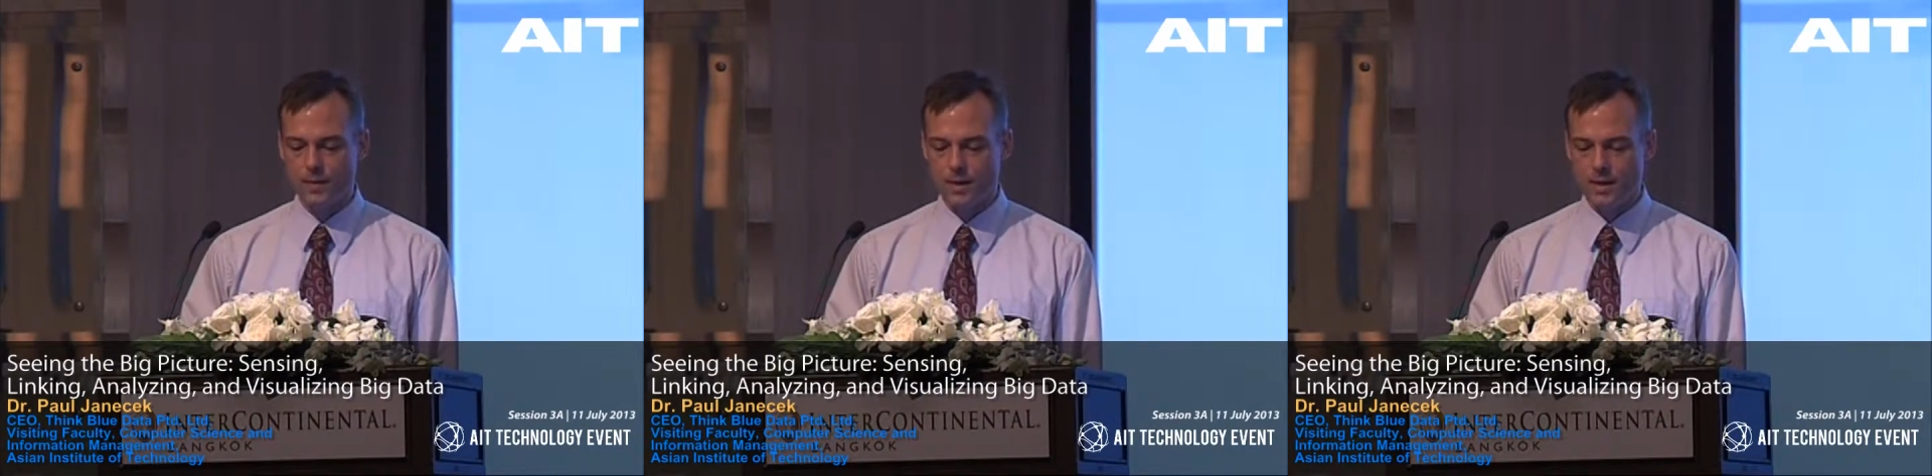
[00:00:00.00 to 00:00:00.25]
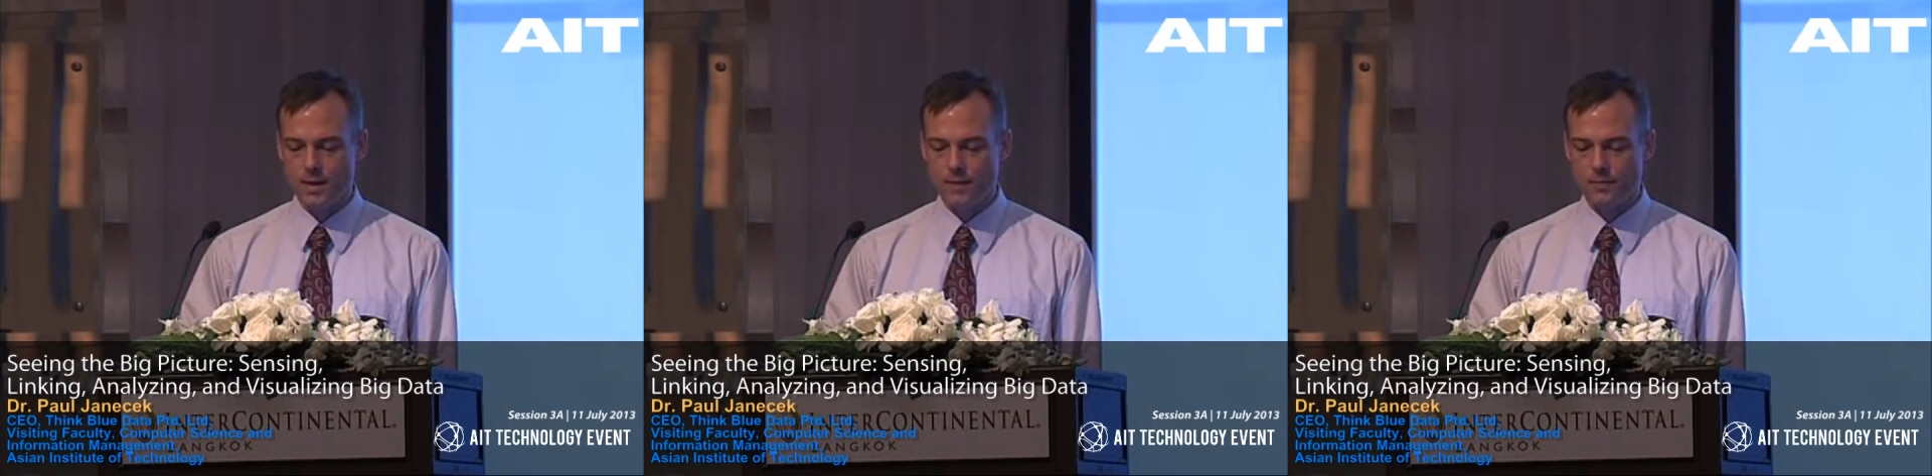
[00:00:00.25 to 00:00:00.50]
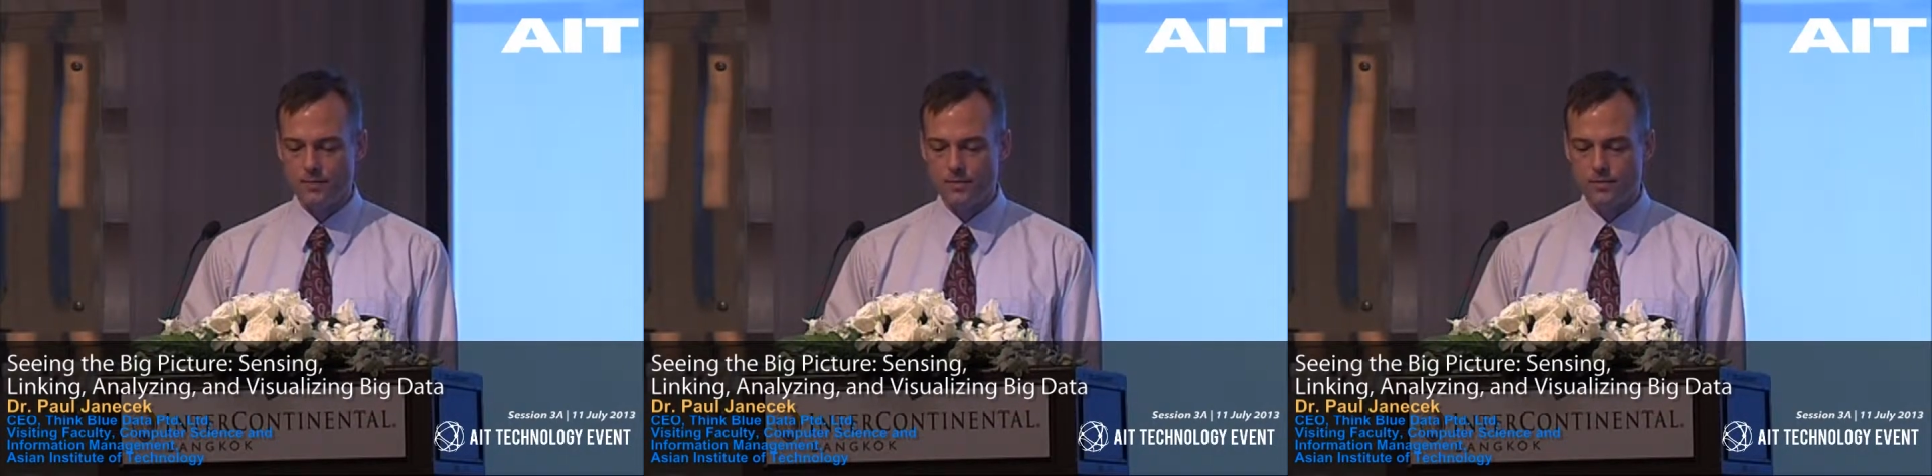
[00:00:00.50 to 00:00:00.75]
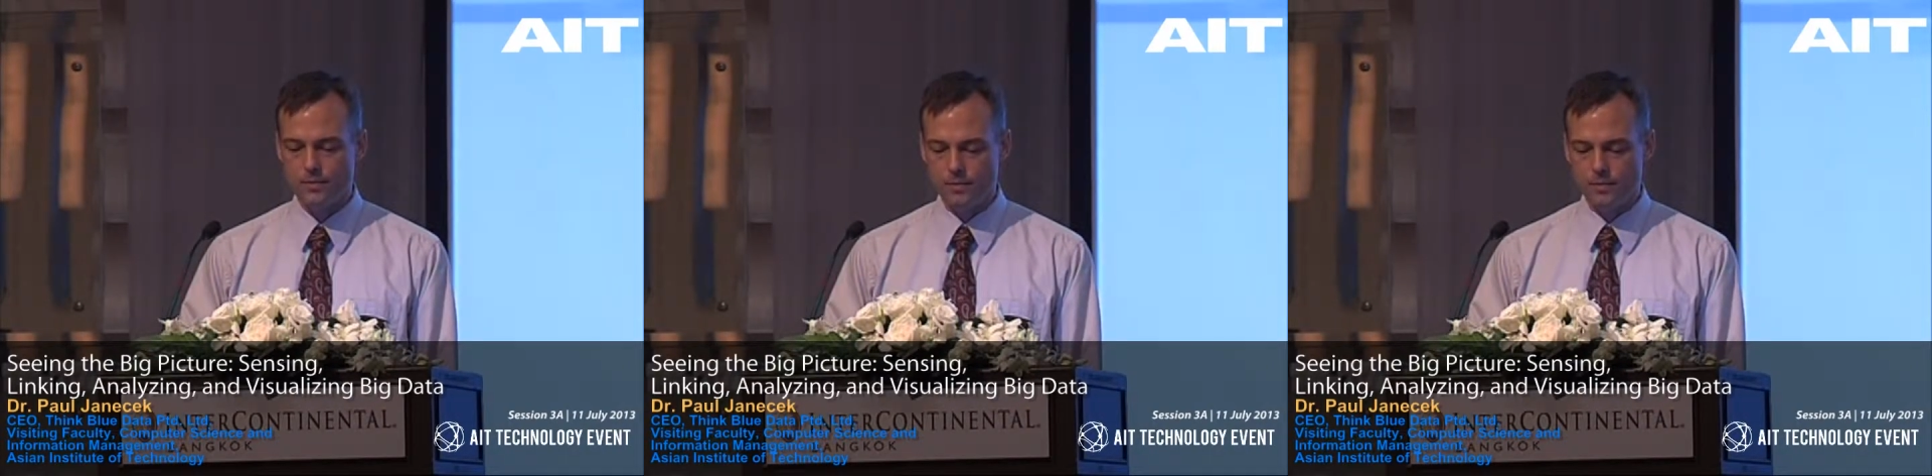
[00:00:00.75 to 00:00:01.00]

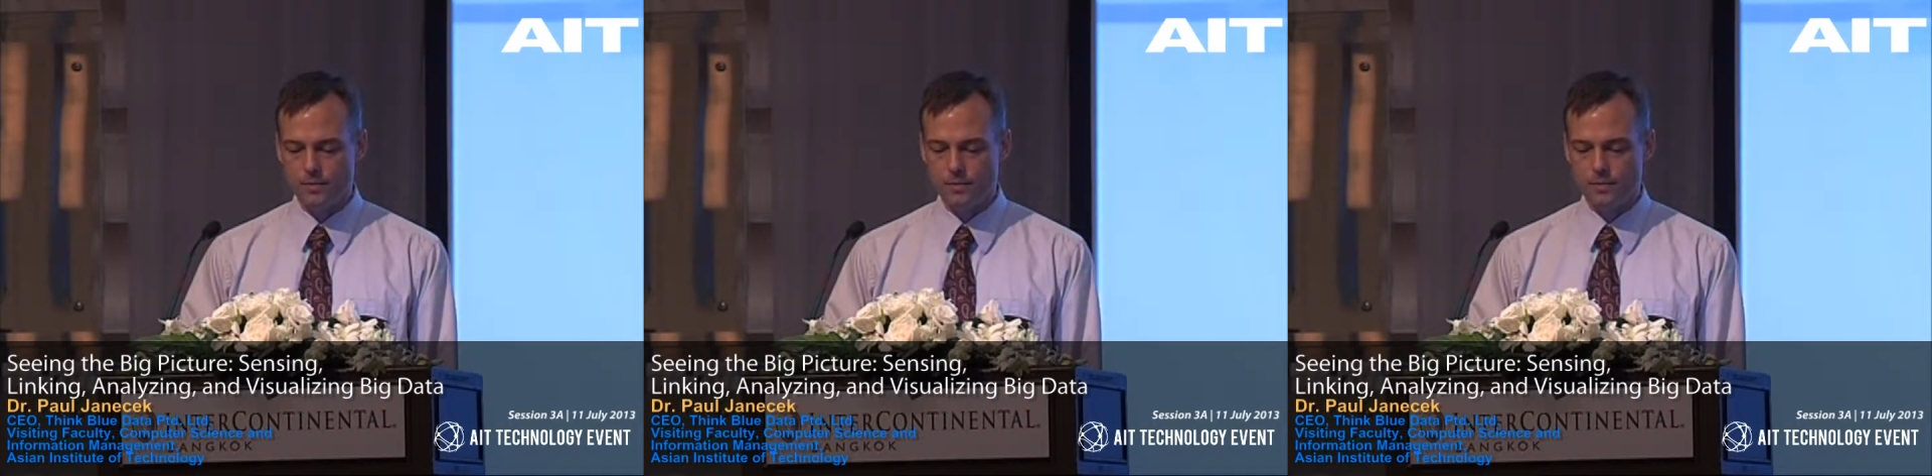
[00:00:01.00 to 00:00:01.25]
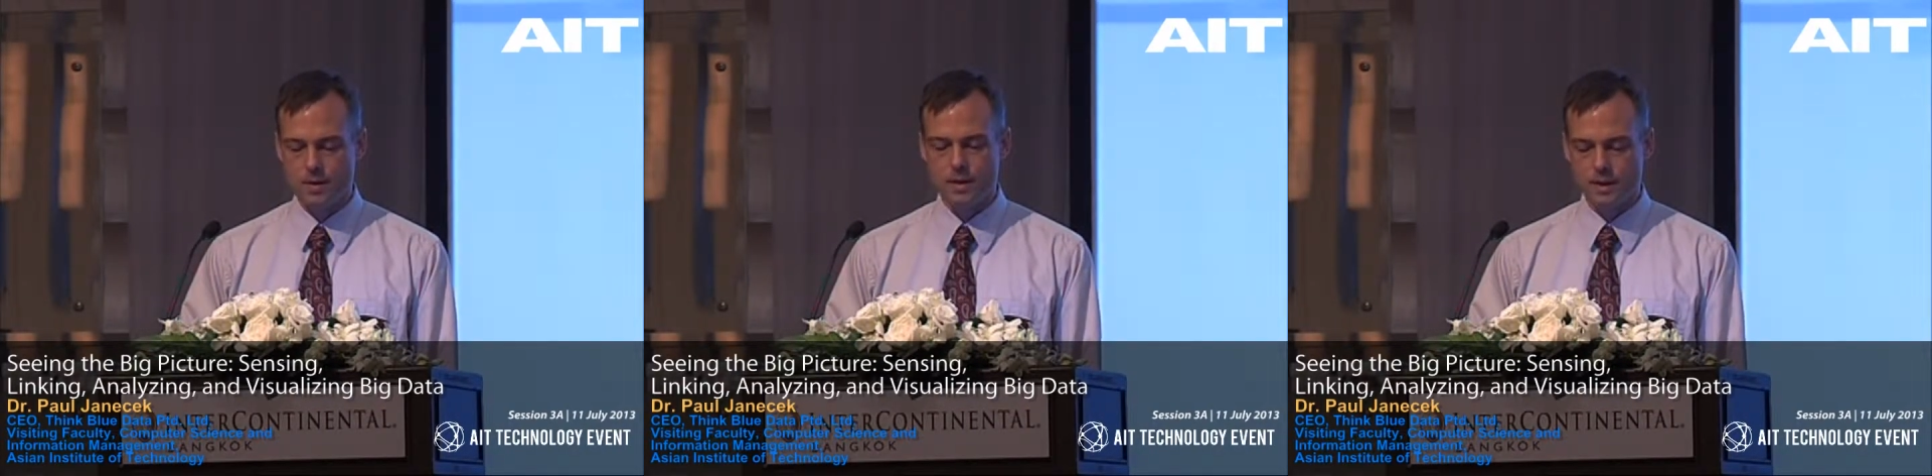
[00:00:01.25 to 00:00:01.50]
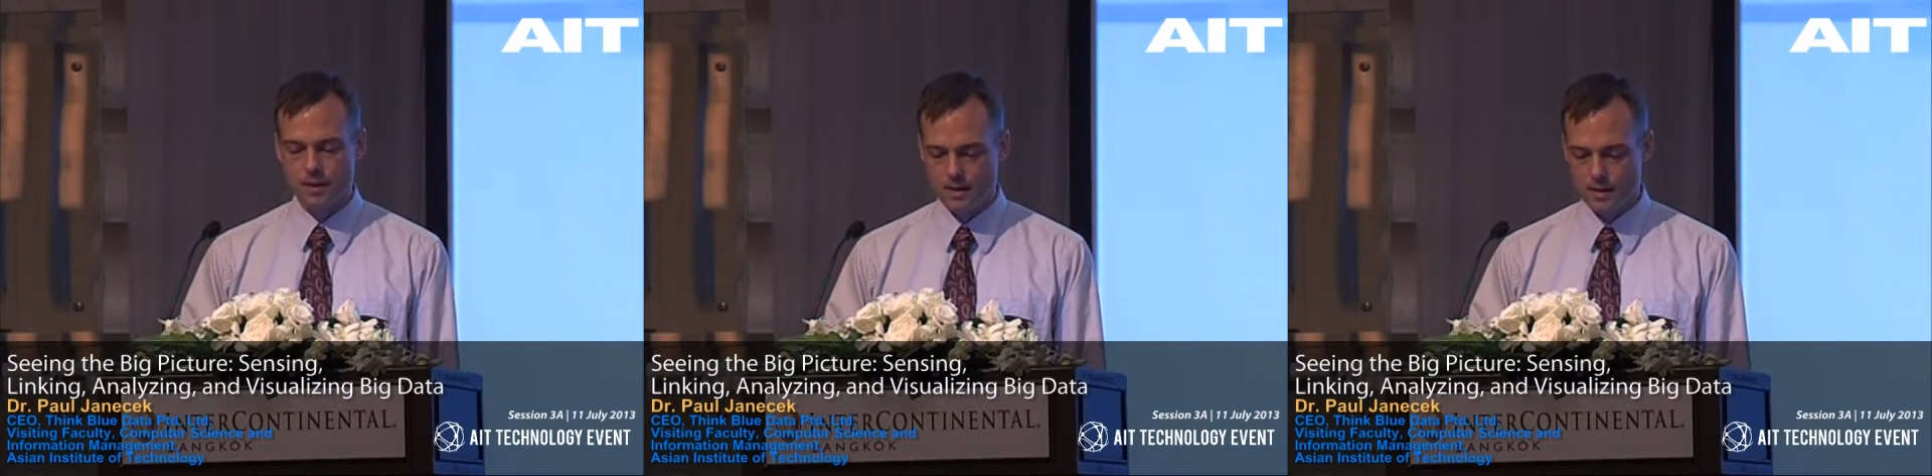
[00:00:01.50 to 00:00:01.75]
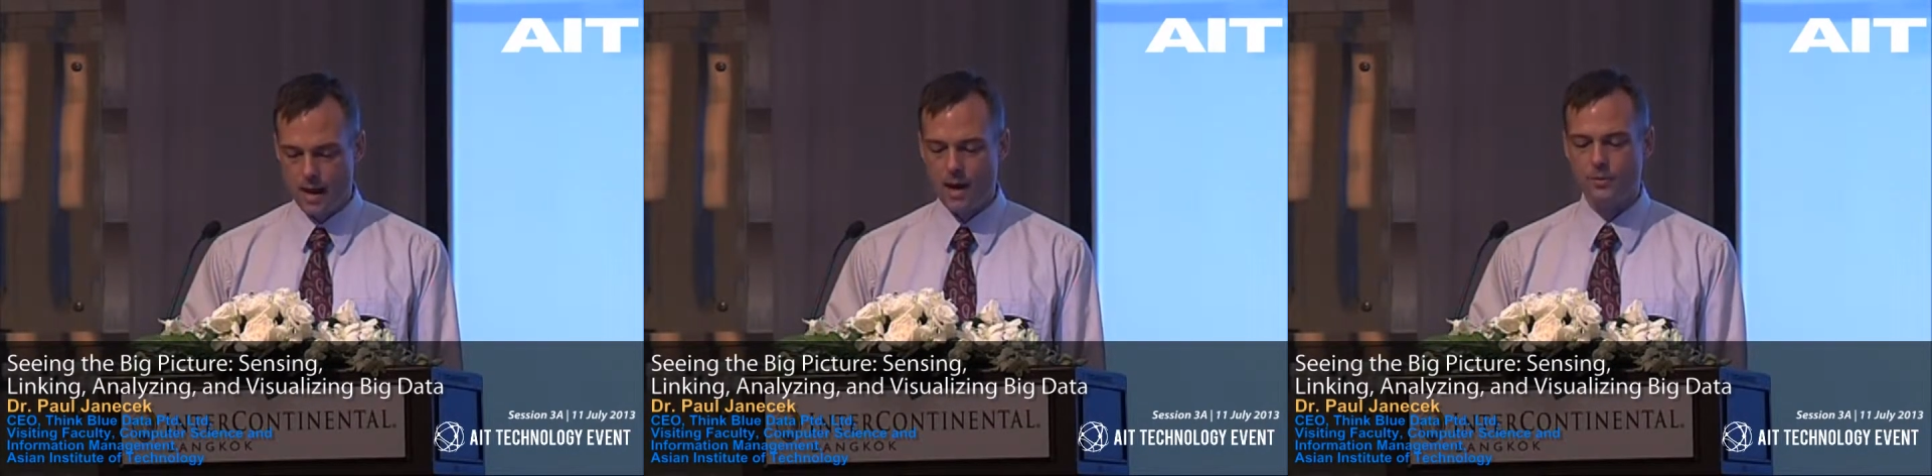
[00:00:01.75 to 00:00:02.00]

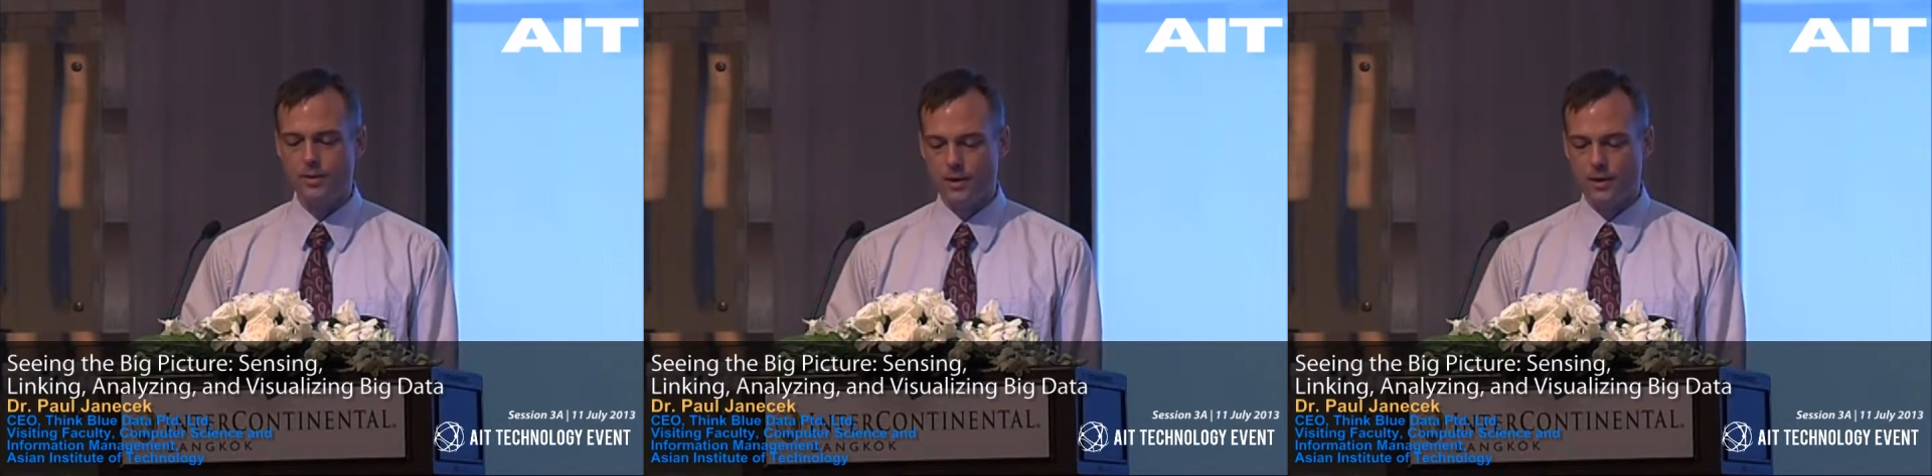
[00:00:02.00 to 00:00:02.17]
out